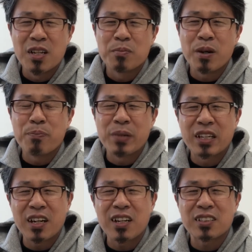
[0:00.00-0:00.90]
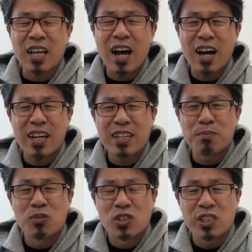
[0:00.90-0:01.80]
But because I
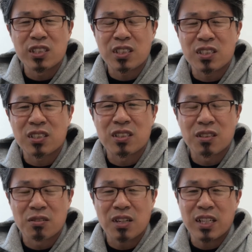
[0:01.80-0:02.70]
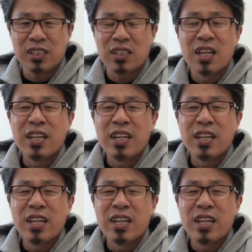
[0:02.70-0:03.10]
am Jesus the Christ,